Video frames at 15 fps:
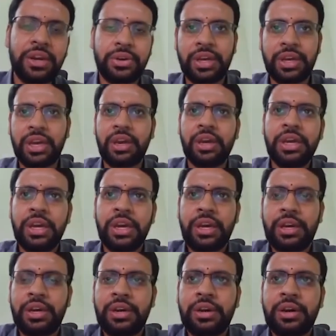Okay,
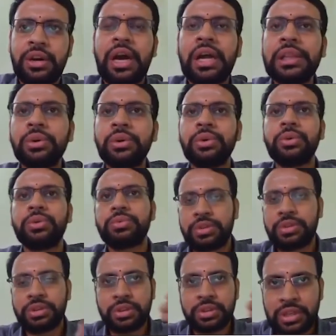although
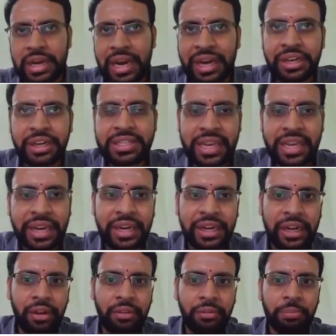the latter
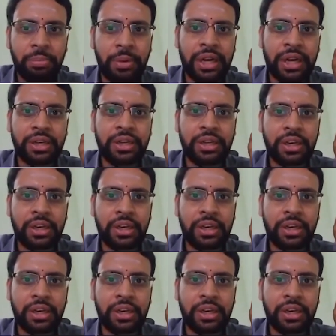second part,